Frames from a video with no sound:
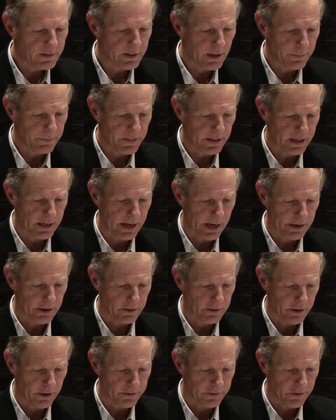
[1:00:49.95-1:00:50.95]
Same thing in
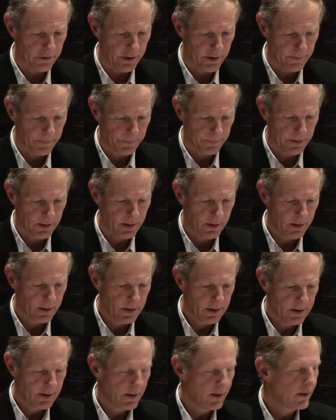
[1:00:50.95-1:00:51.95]
agriculture.
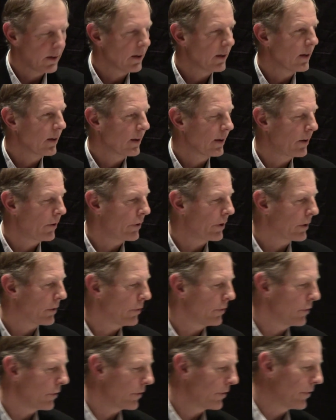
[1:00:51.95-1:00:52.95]
You know, you
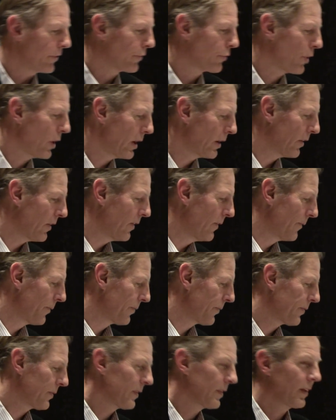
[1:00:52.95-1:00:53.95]
go north of Toronto,
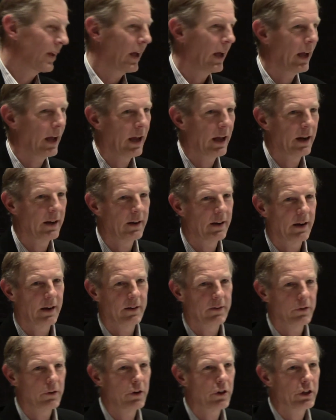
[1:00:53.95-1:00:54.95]
and
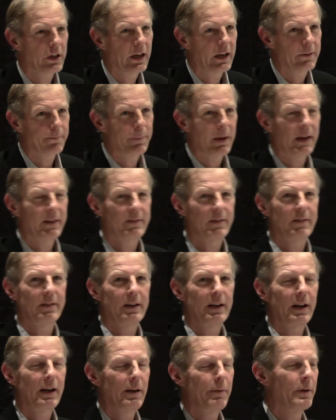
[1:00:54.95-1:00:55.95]
uh, as soon as you get past the
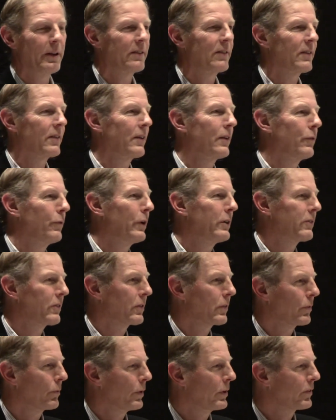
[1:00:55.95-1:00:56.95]
city limits,
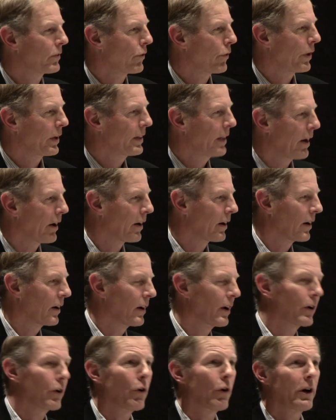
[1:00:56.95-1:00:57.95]
what's, what's growing there?
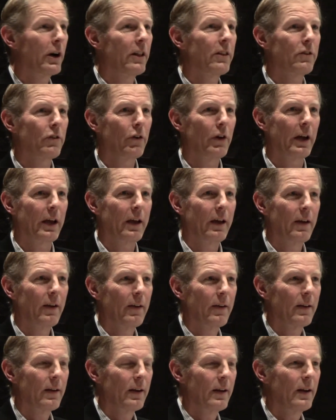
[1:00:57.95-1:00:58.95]
Corn and soy.
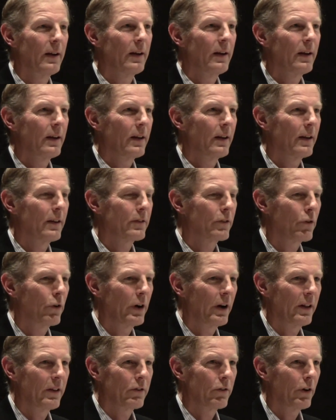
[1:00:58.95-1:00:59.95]
It's
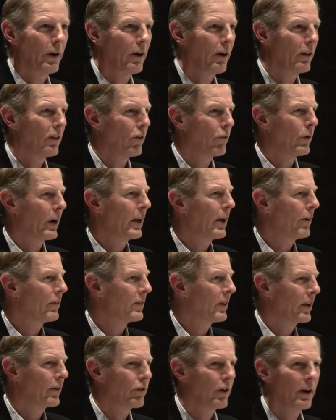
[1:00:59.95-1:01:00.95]
corn and soy all right
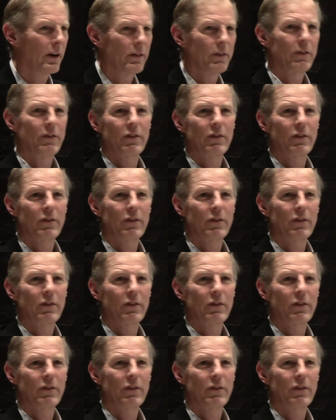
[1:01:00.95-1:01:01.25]
outside Toronto.